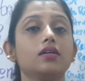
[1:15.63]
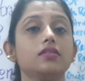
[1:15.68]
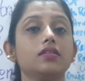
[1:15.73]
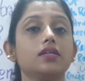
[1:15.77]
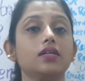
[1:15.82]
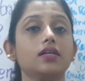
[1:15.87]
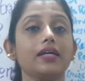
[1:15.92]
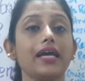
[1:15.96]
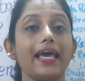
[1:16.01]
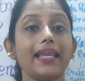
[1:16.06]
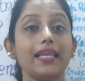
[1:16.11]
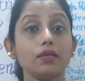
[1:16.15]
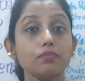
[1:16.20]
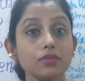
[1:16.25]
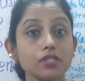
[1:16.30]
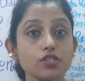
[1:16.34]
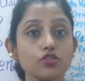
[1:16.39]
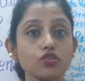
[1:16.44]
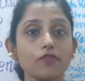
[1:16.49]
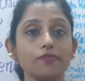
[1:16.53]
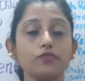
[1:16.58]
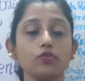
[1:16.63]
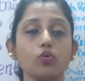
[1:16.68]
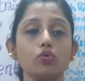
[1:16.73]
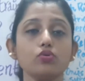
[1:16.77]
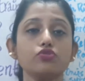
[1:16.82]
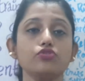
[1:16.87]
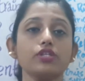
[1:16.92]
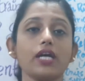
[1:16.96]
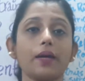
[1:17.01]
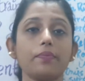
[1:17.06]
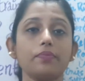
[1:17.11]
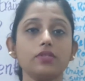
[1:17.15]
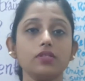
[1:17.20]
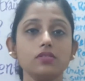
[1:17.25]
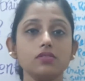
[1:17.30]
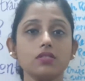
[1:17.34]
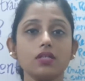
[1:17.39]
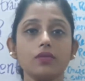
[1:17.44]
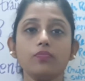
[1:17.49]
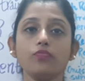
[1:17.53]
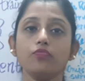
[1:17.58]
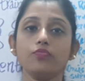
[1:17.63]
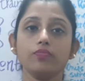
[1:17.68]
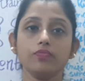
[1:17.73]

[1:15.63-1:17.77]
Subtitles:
elements of those chapters are